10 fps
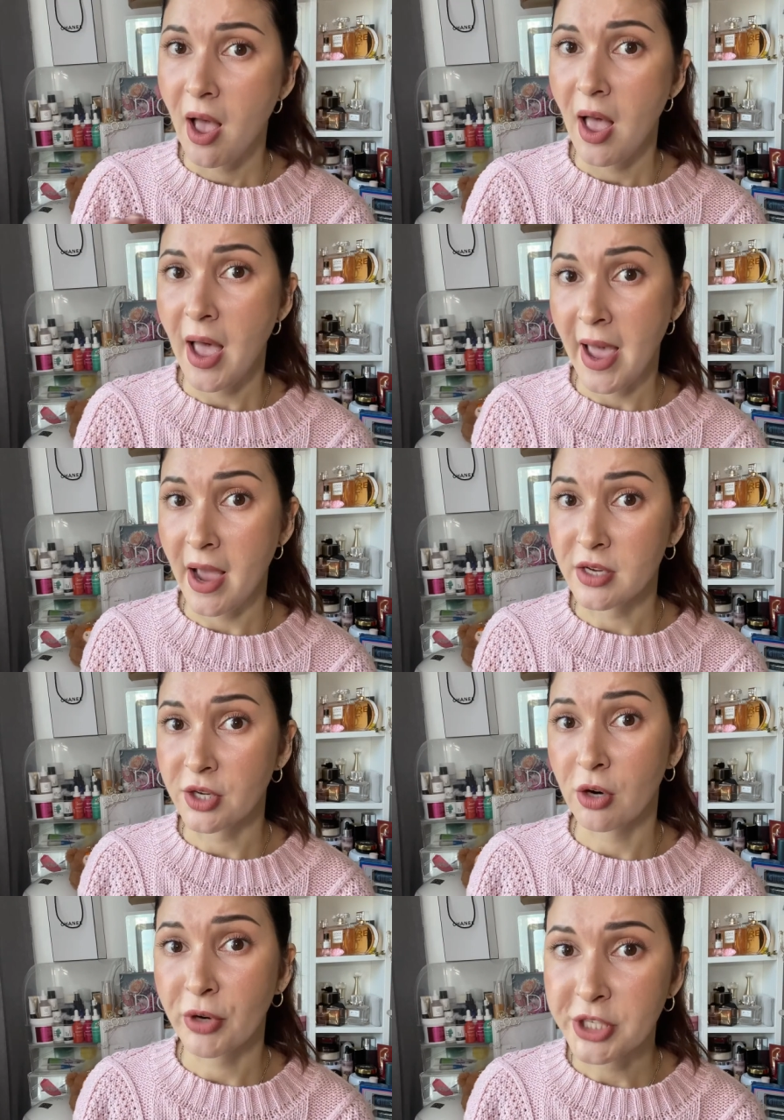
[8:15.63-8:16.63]
and
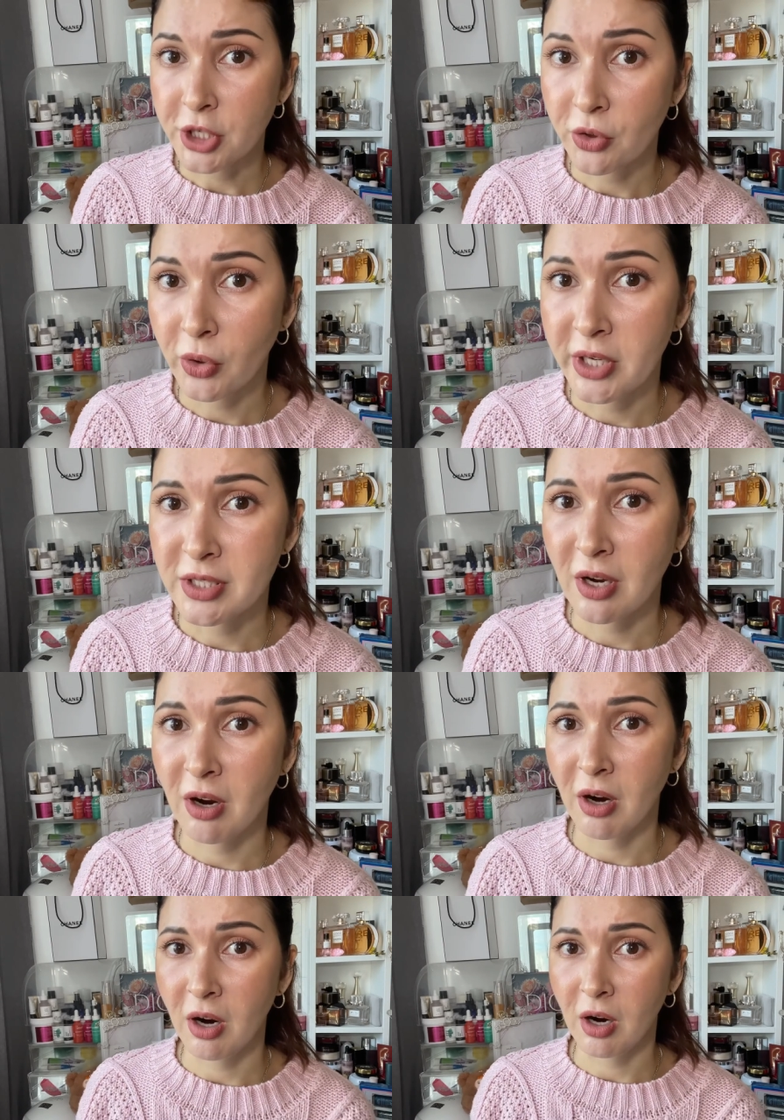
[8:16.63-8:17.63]
retinoids
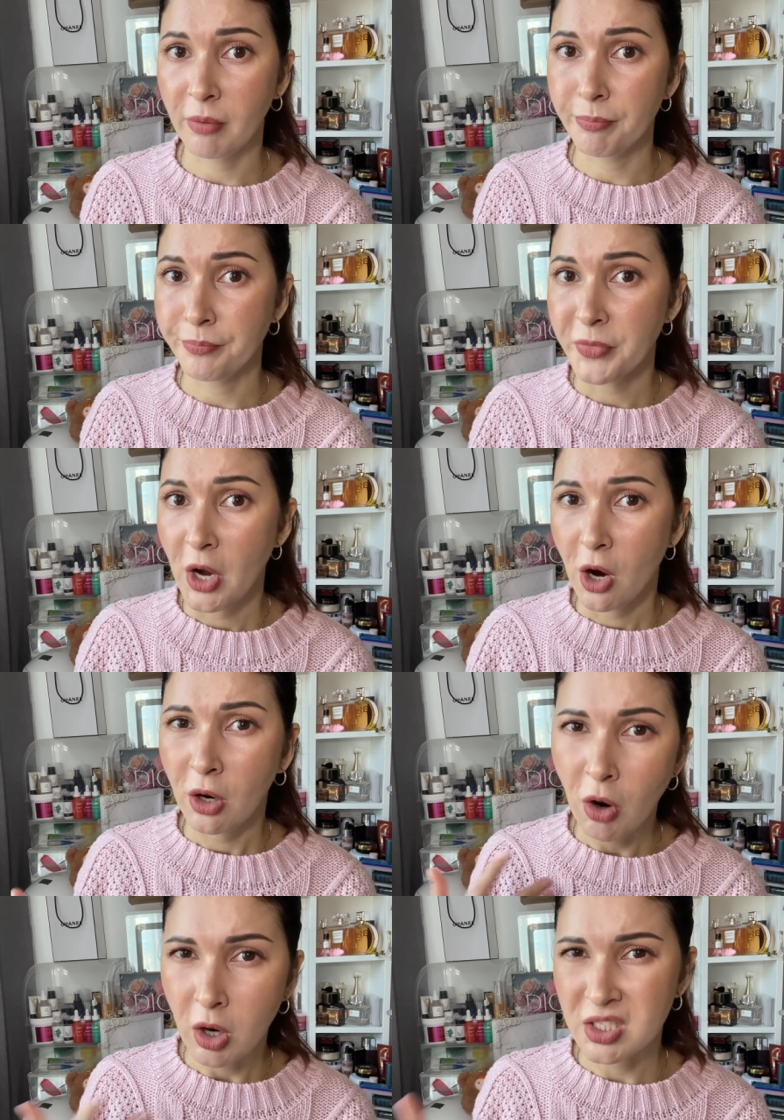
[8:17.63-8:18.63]

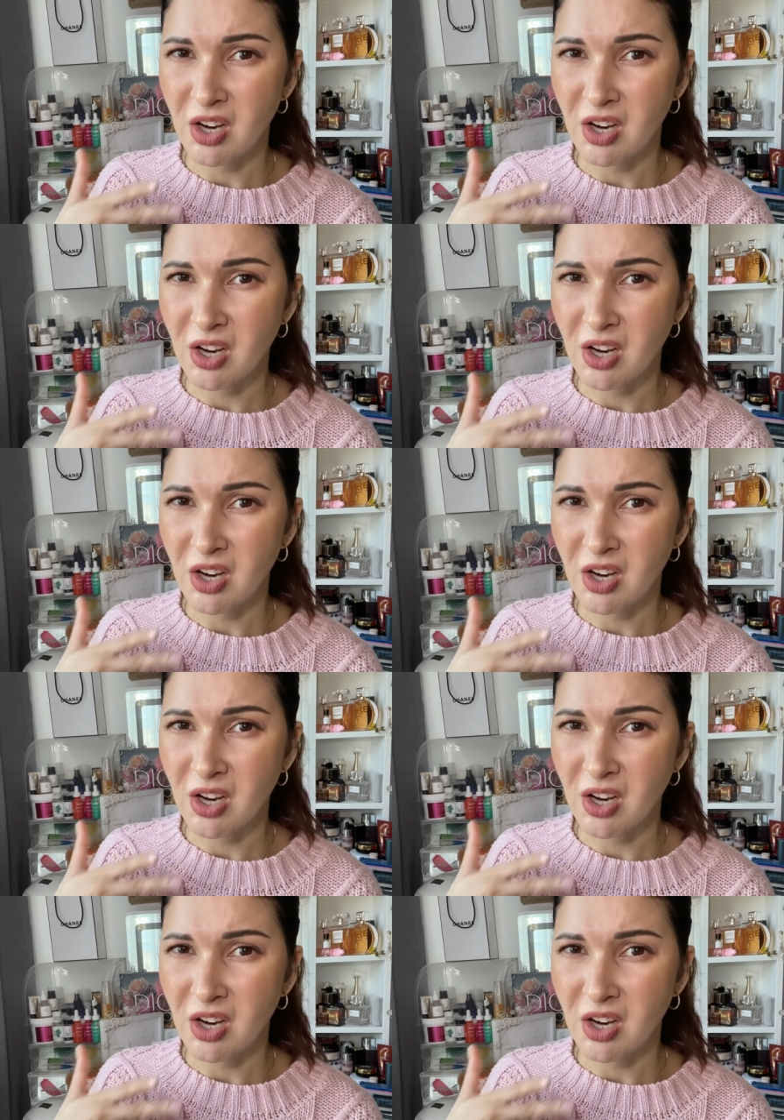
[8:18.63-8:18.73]
cause